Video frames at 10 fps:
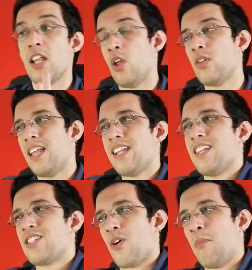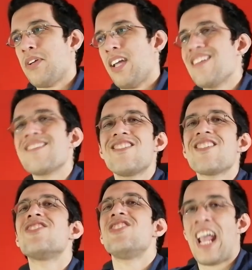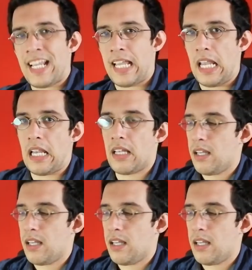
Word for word: Not that it's complicated, it's just janky.